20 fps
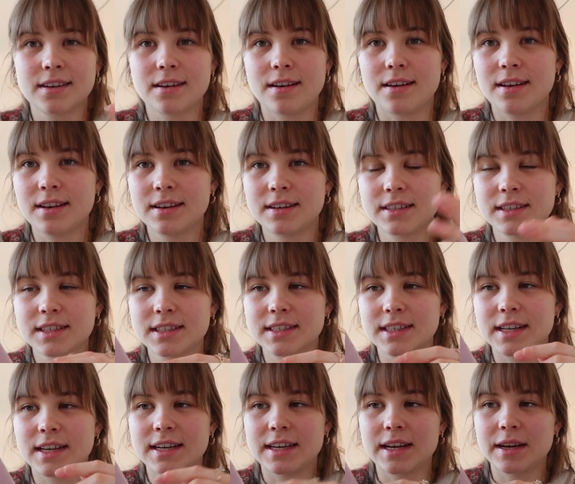colors,
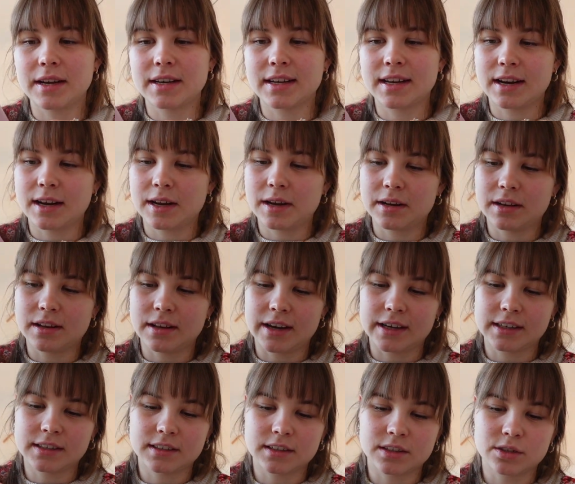and then I
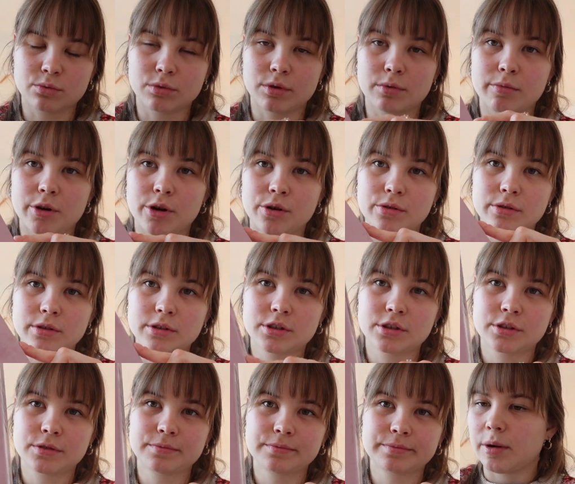liked this one
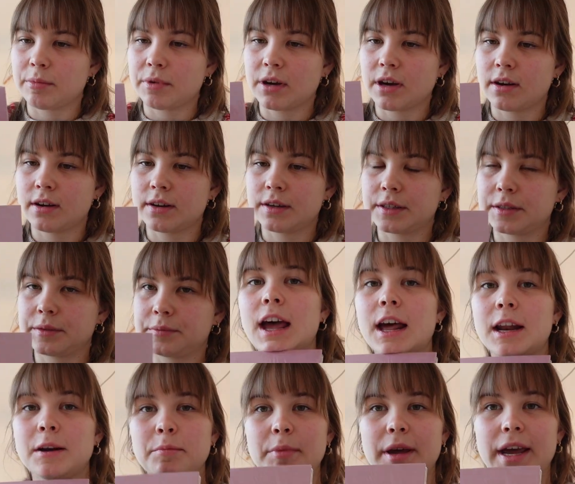most. I'm gonna
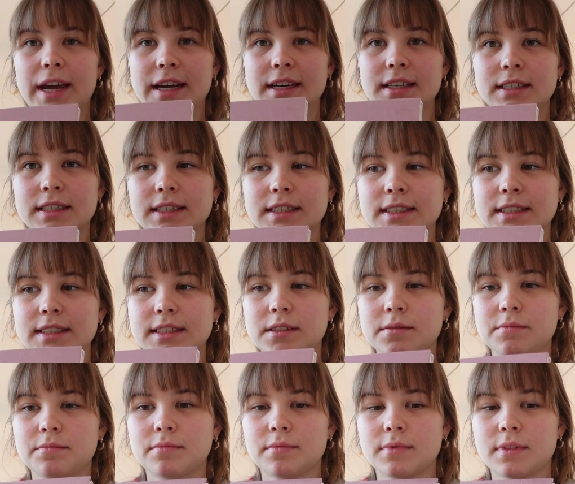unpack
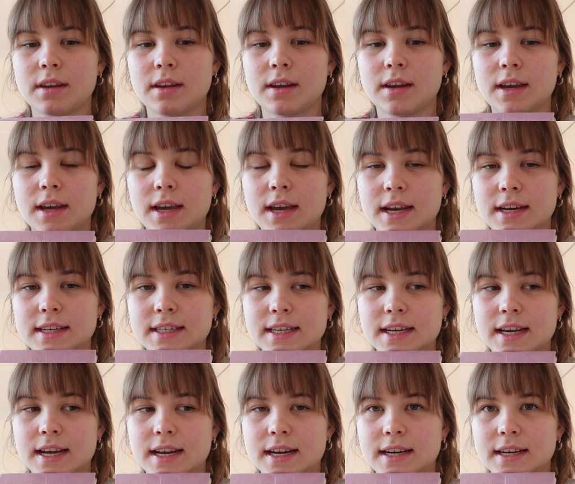this, and
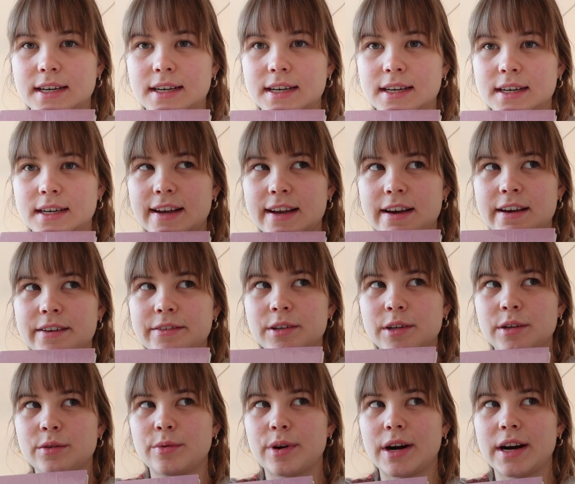then I
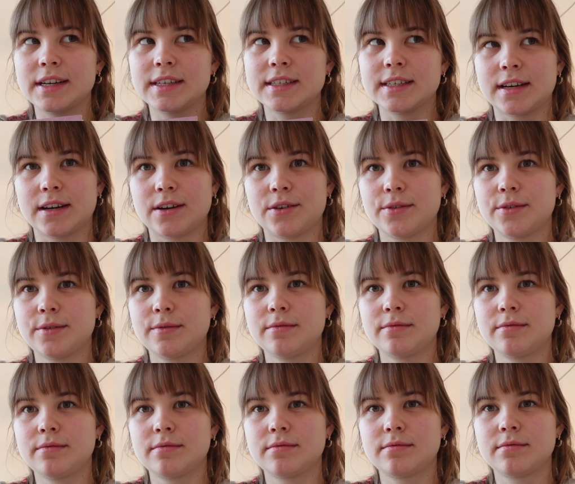will write down
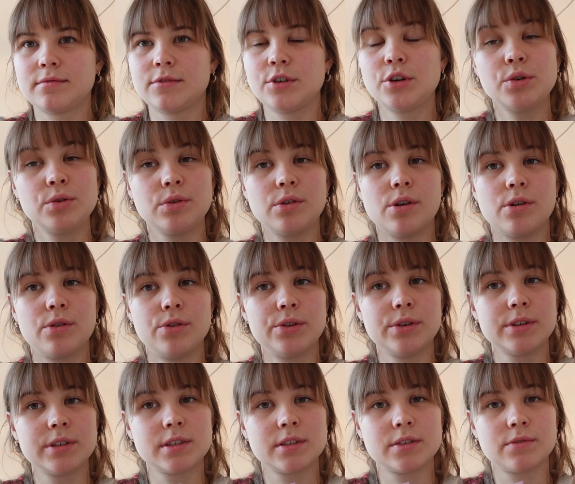new
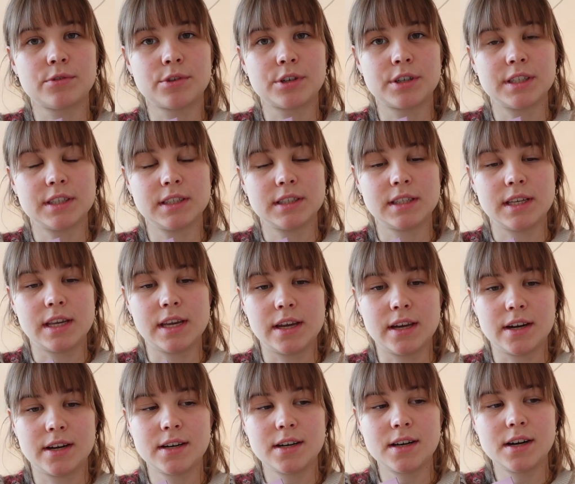goals for this
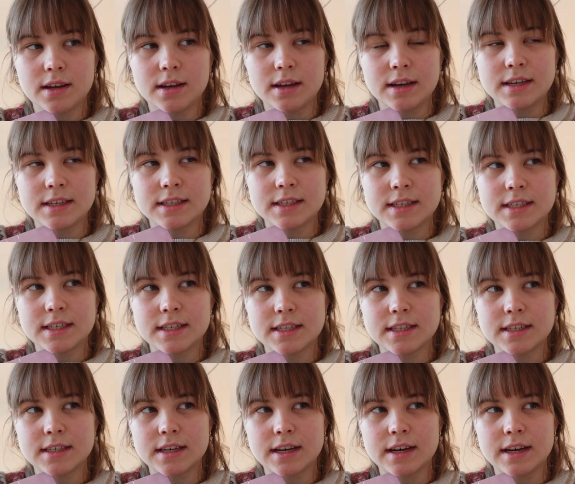year, and
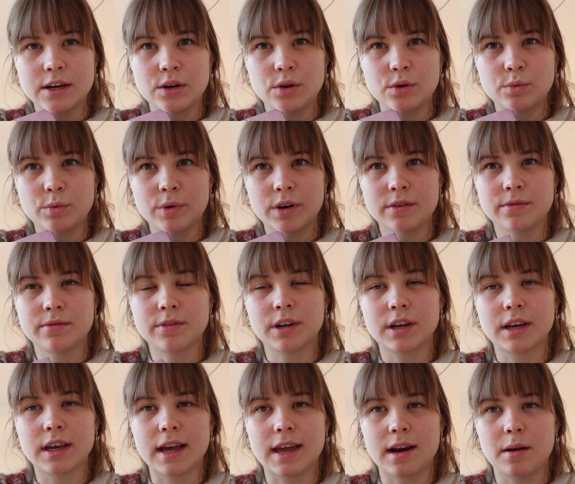I don't want to
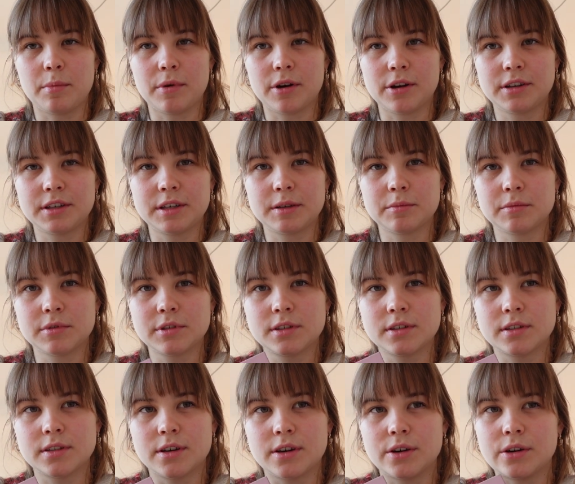forget about them.
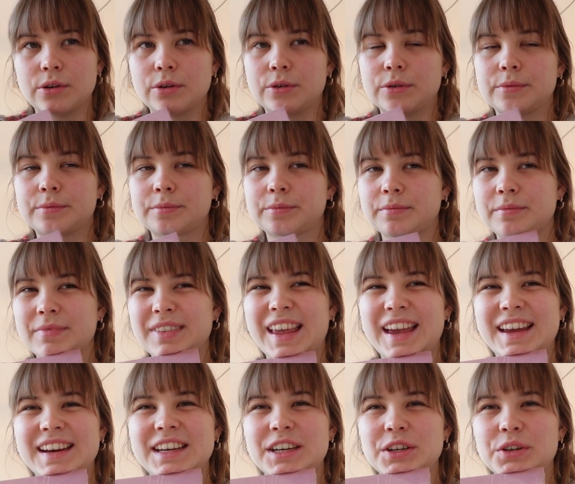So
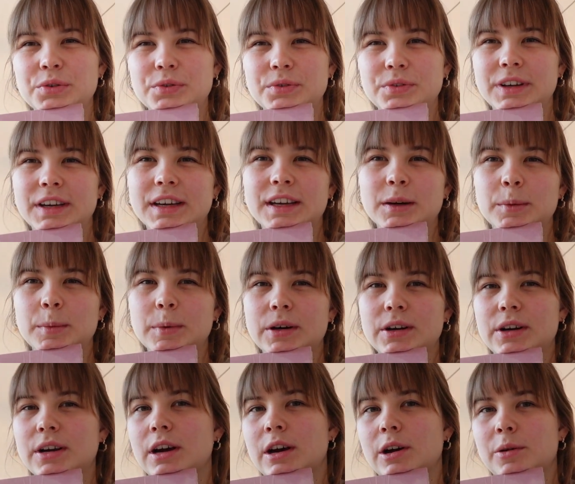I need to think
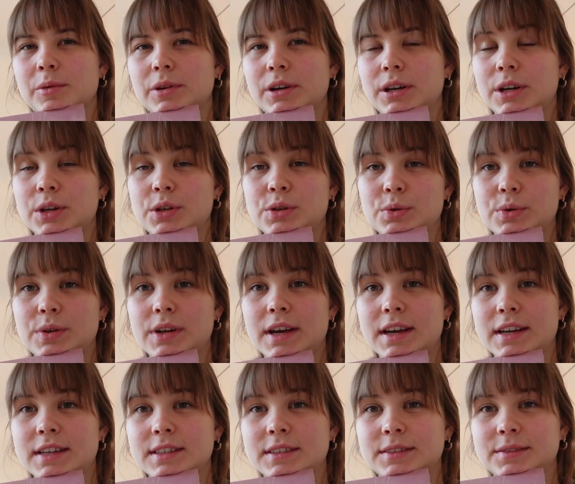about how I'm gonna do
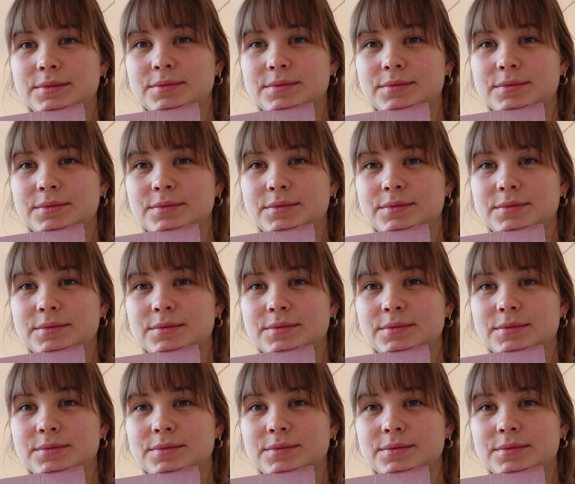that.